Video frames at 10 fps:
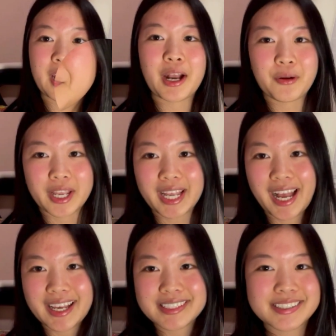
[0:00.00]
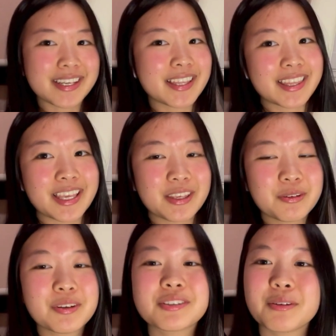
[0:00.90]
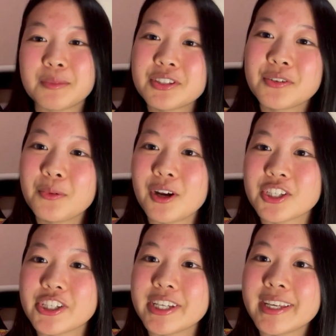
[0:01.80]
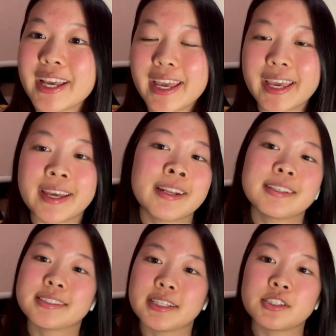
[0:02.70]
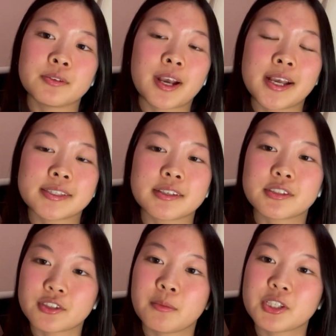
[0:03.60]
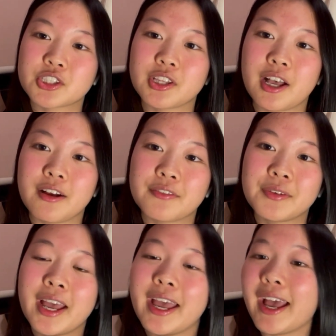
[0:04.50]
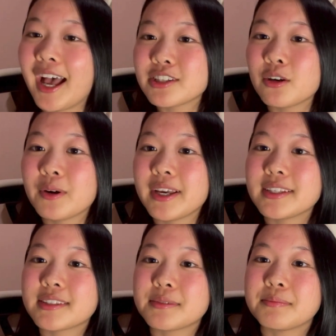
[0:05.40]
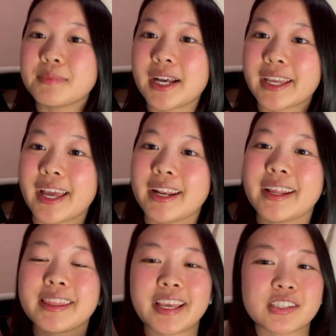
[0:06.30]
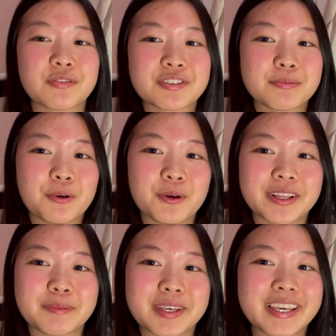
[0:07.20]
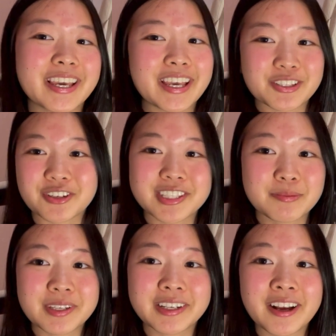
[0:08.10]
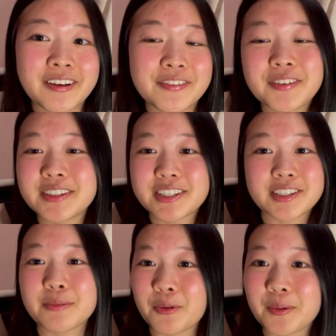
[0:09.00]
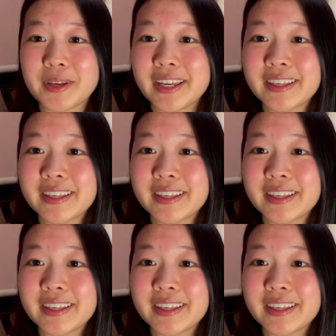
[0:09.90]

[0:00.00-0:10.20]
Okay guys, thank you so much for watching and sending you guys so much love. As always, again, thanks for supporting me and trusting me enough to support me.